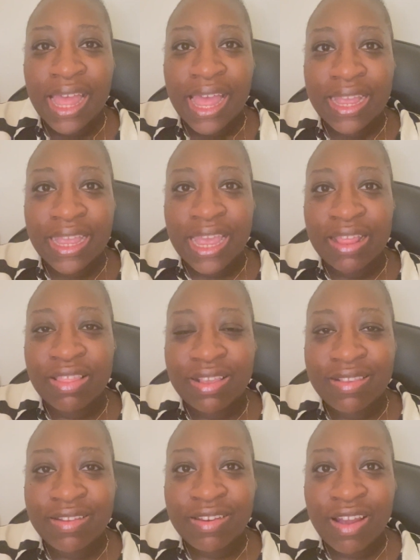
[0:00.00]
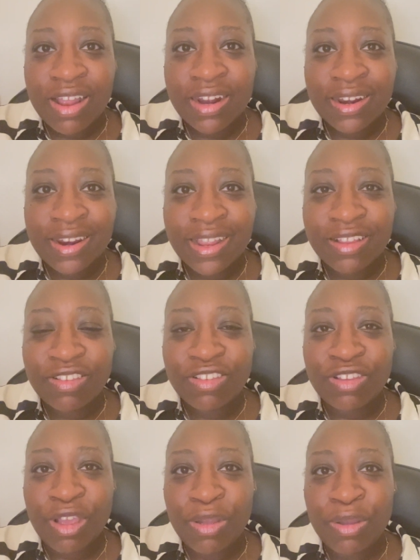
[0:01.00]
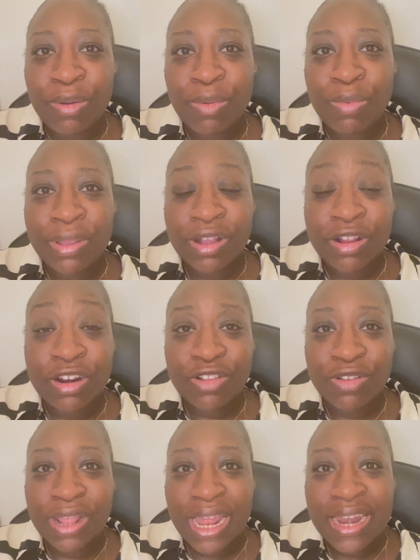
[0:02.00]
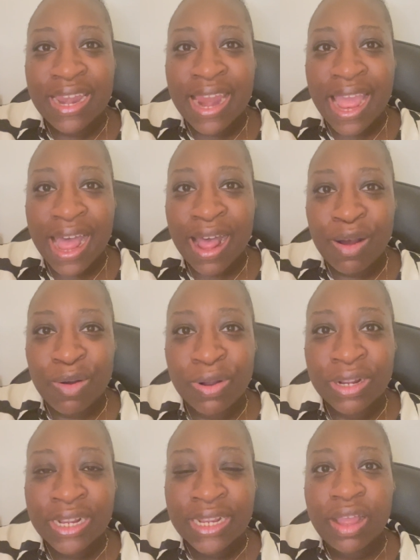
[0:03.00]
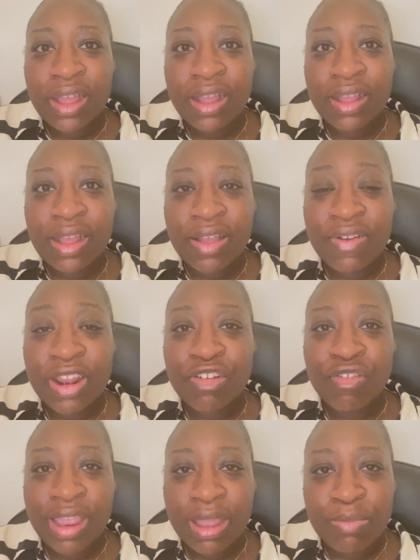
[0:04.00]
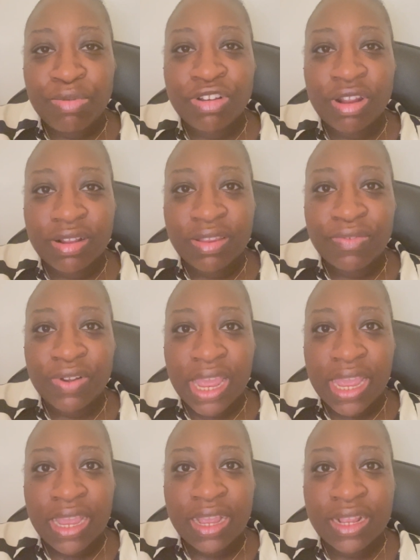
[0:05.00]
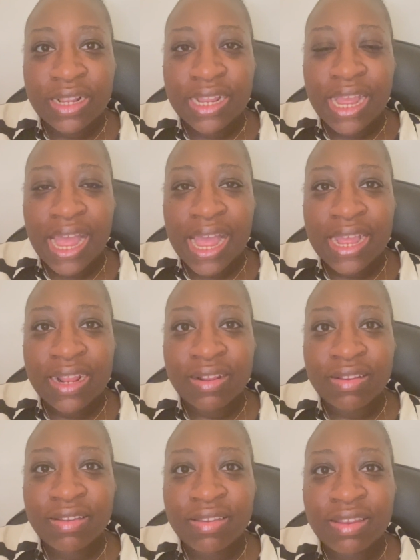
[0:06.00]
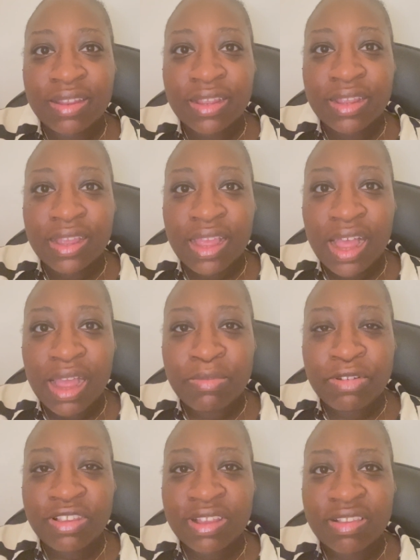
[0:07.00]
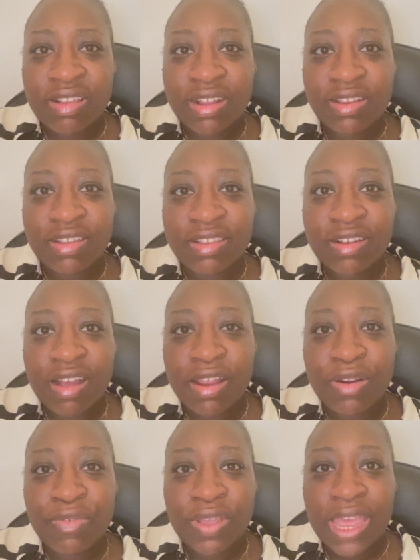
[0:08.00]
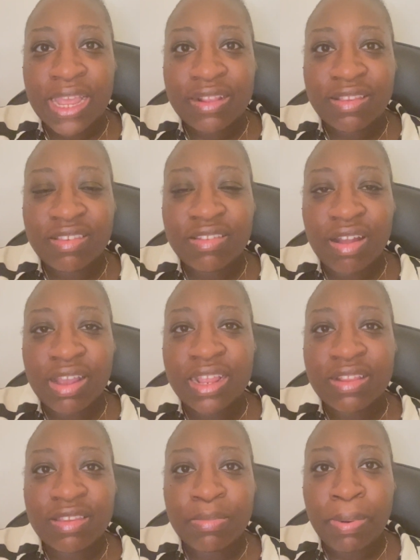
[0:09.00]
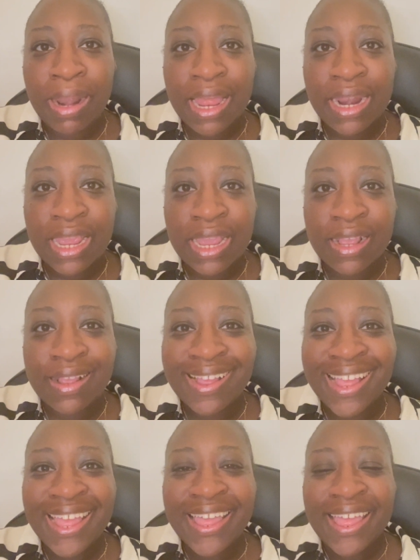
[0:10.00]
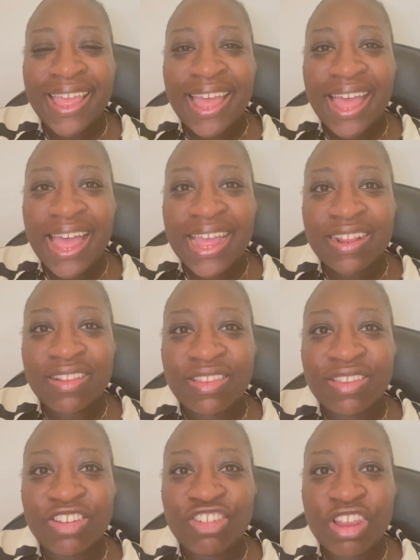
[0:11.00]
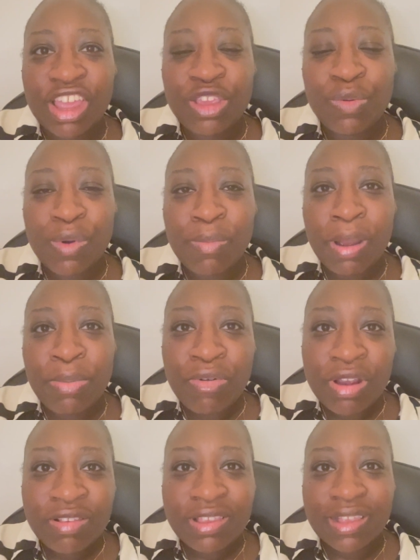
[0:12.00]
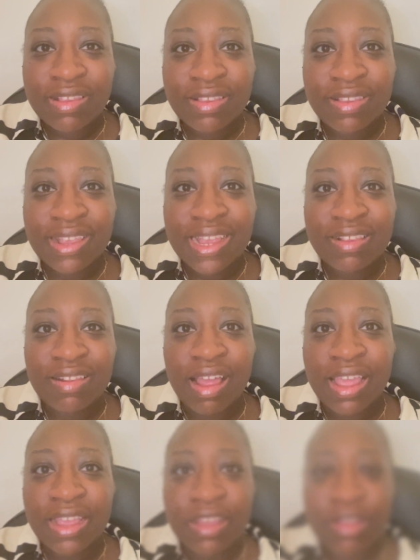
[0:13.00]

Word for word: and get this done. So we are going to do that now. I've had a great productive day and I'm just excited to kind of get stuck into planning and to share you what my process is like.